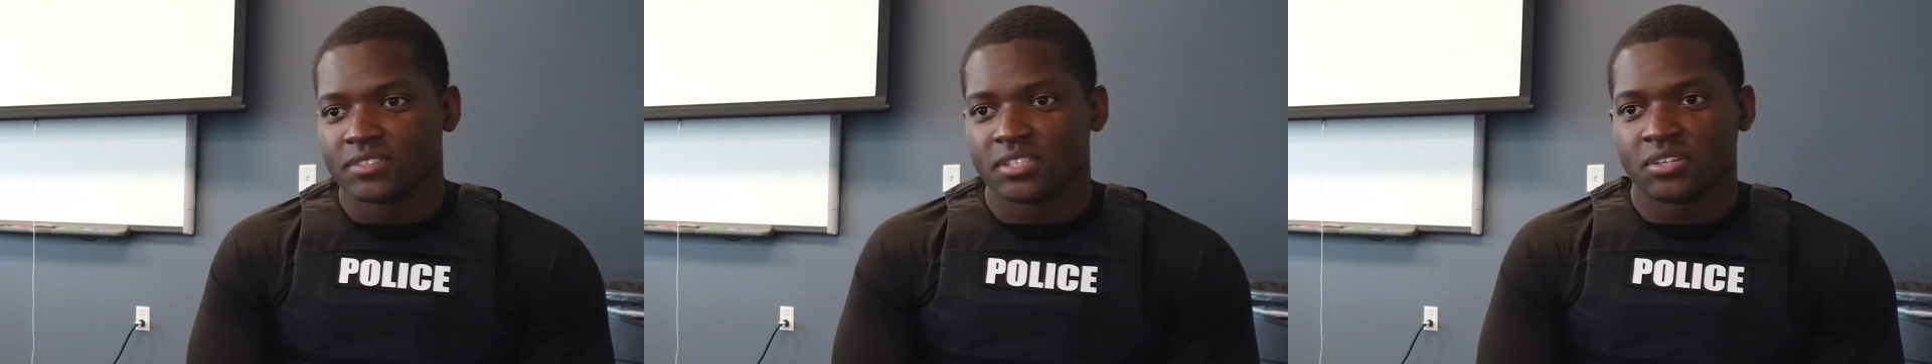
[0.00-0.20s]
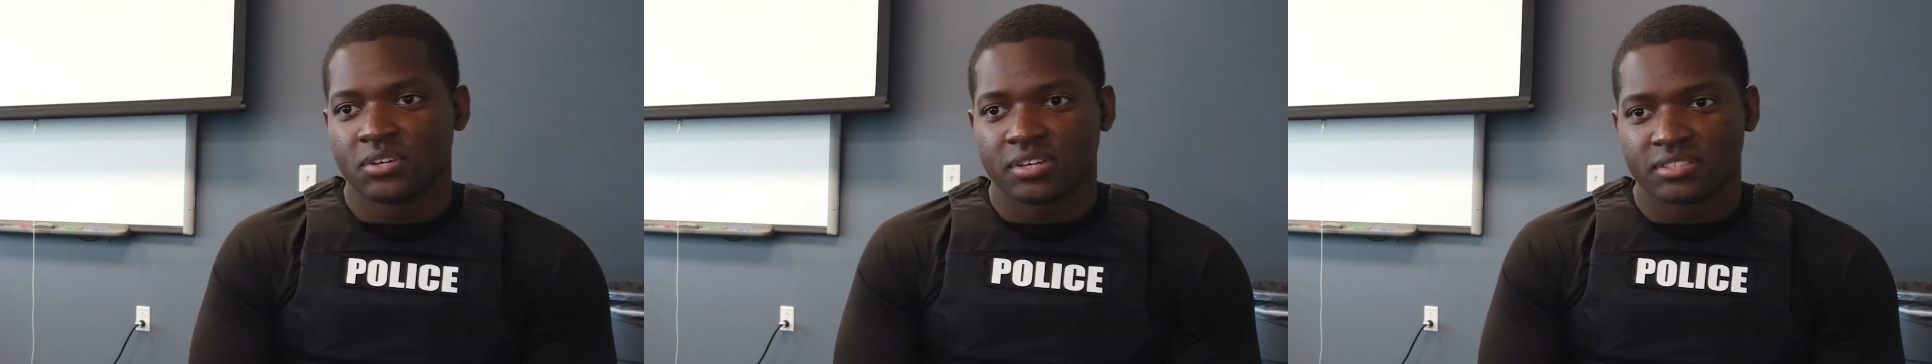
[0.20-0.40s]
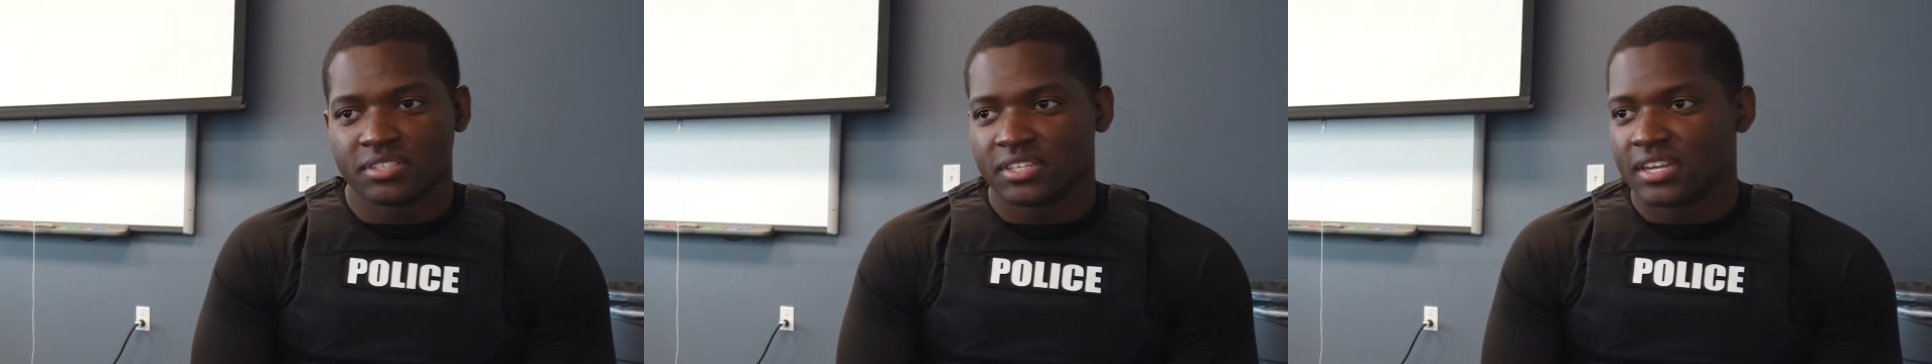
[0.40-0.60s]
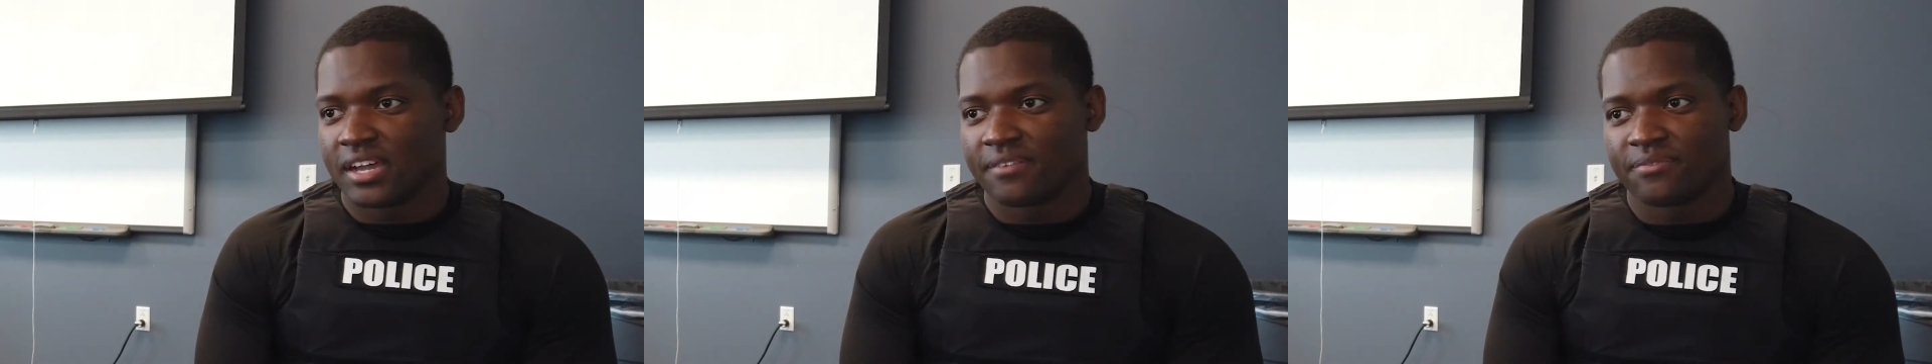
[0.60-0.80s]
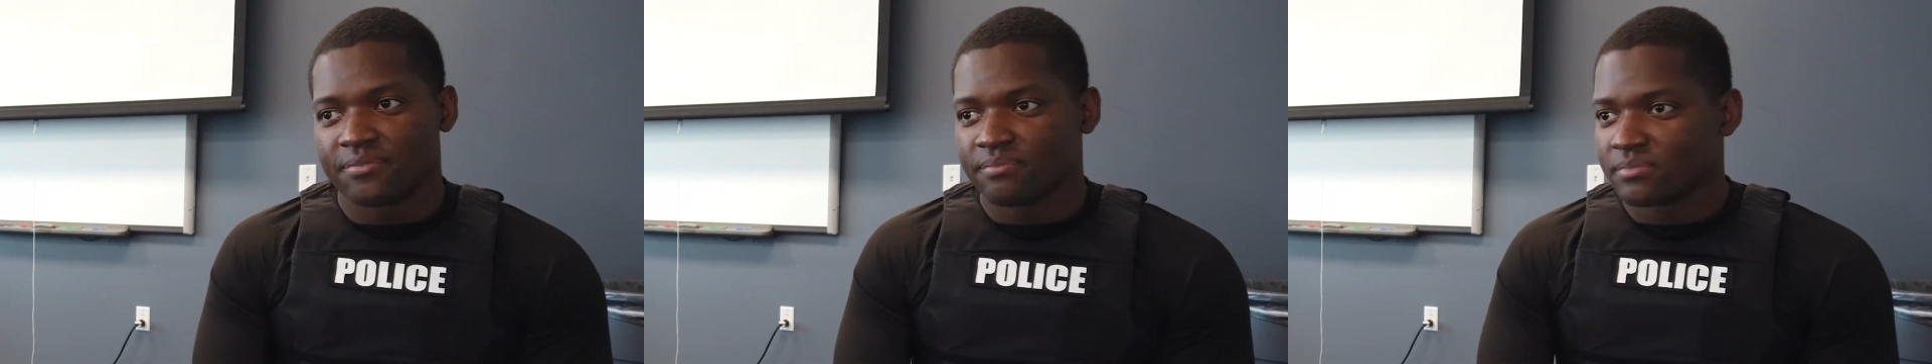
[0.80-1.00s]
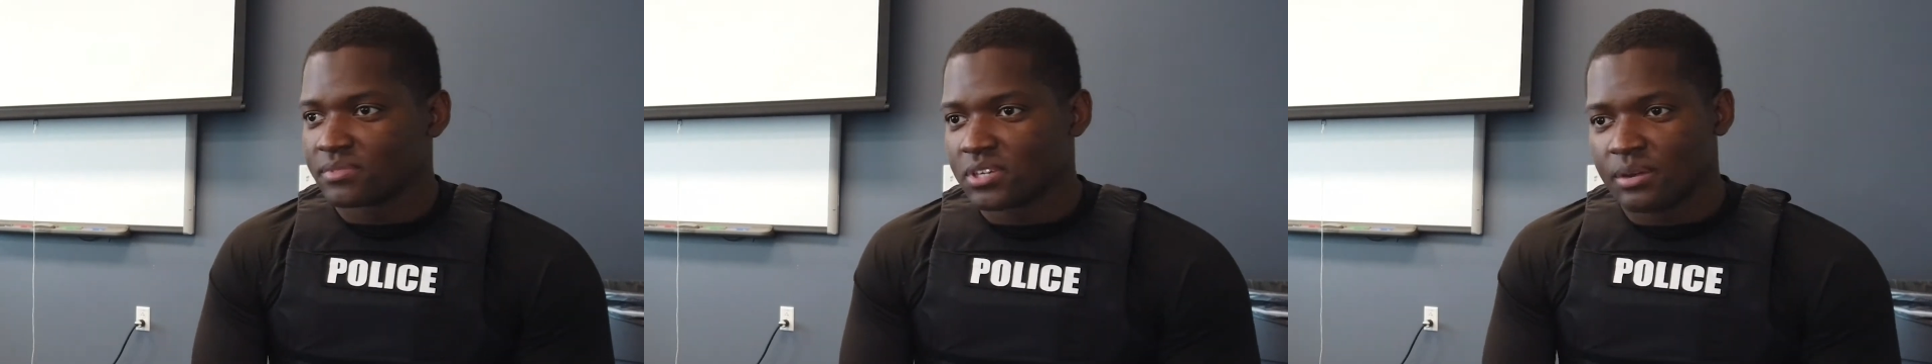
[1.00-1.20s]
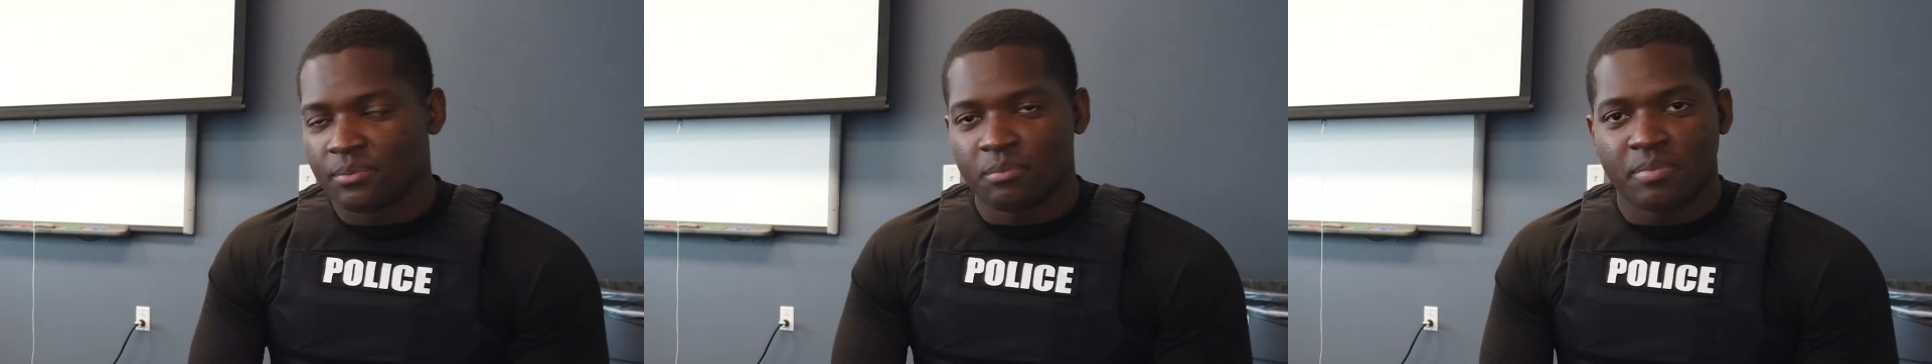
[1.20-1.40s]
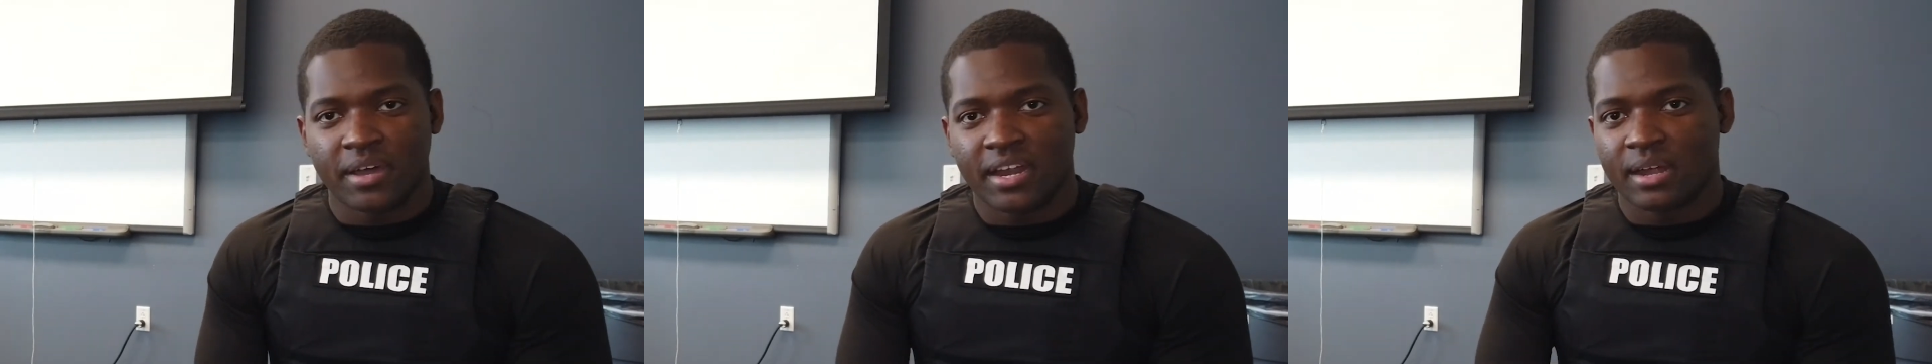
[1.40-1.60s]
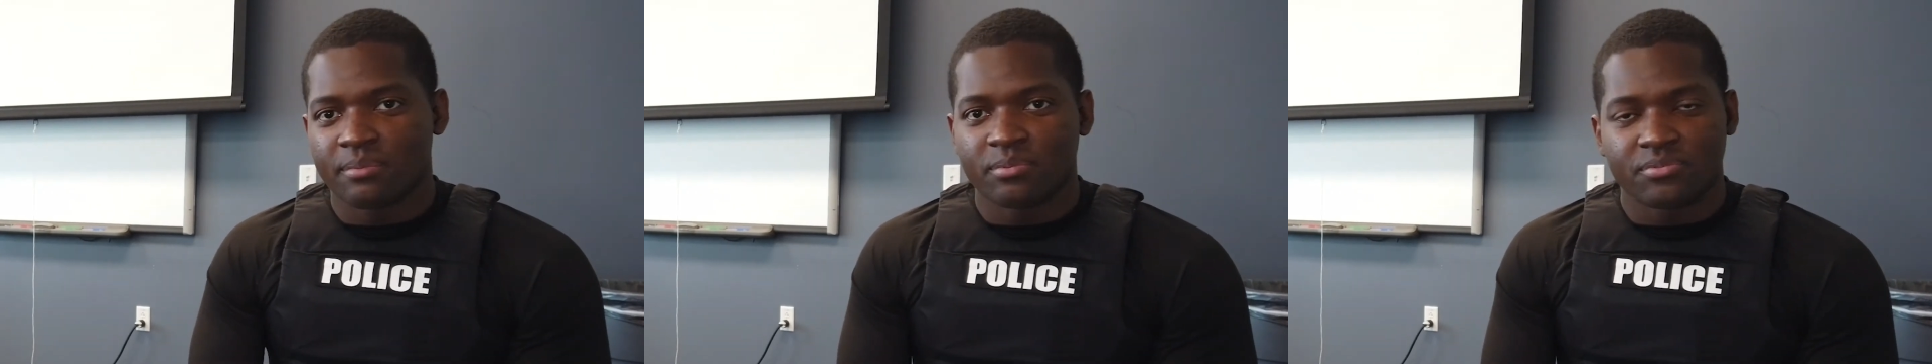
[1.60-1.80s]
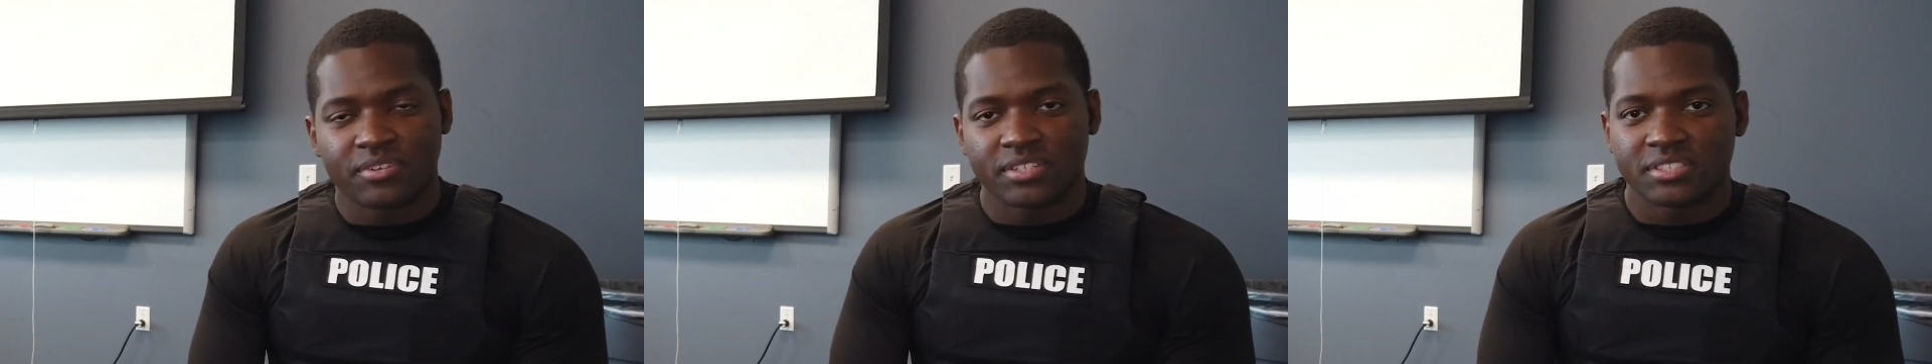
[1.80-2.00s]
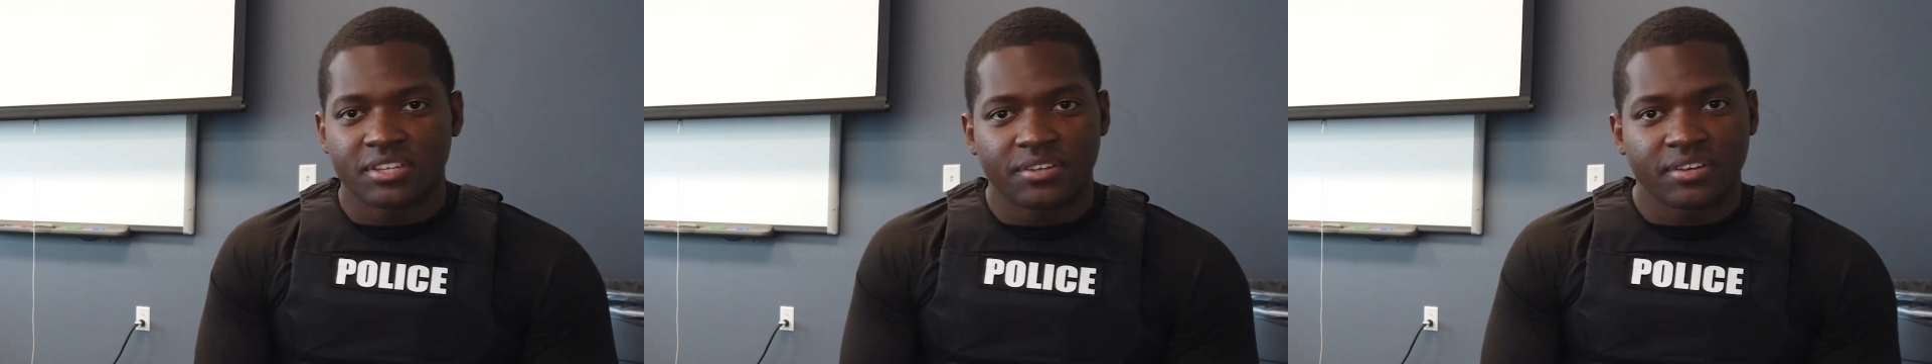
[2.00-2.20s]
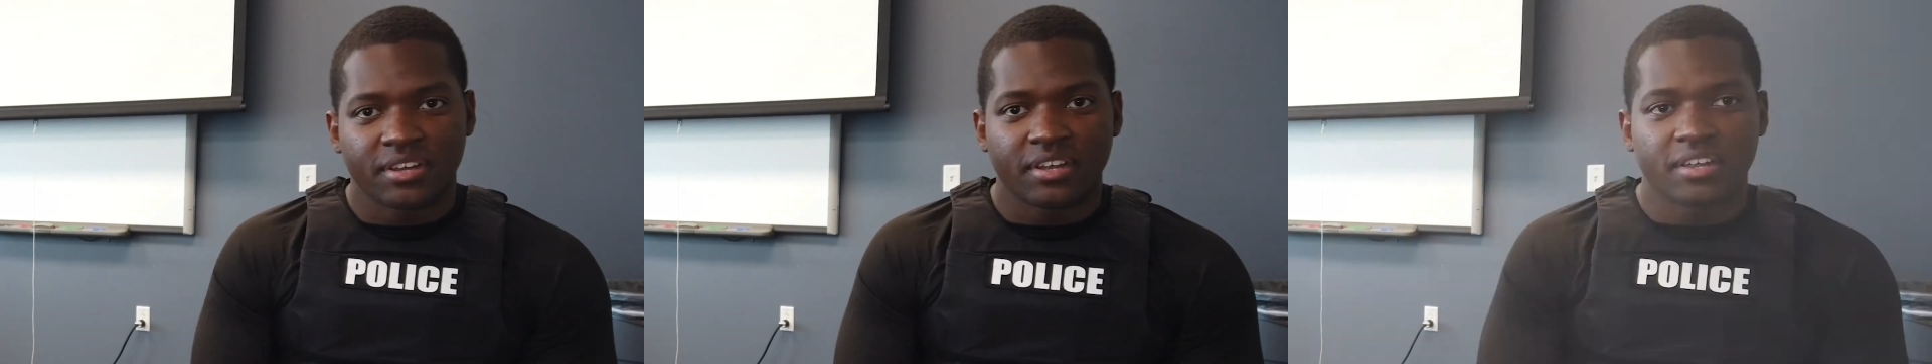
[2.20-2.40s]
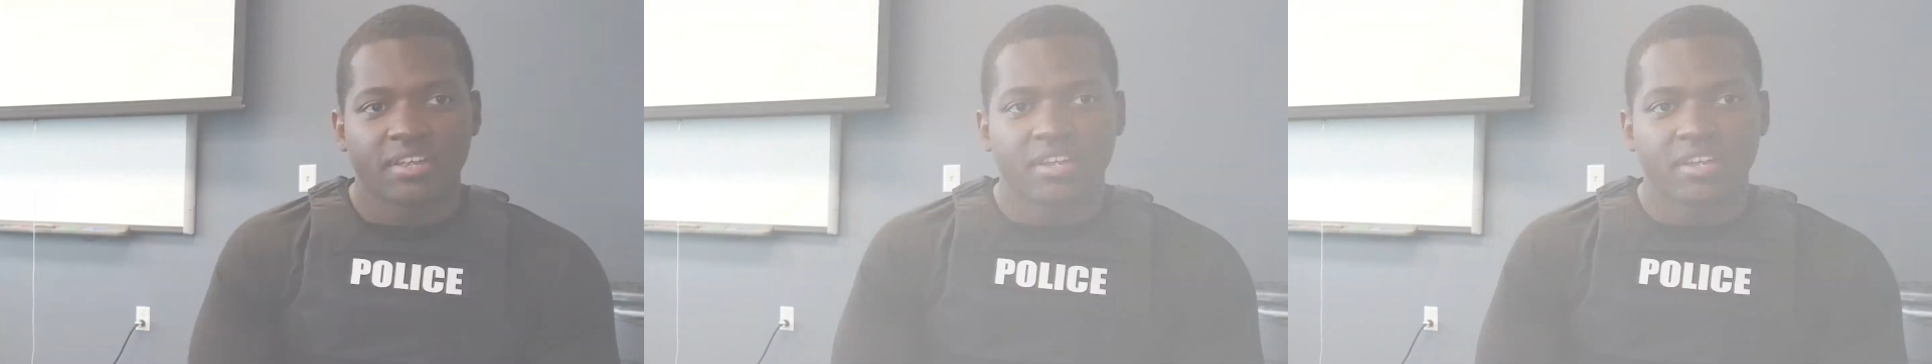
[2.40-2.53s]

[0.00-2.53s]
You know, I did have a couple bad apple friends here and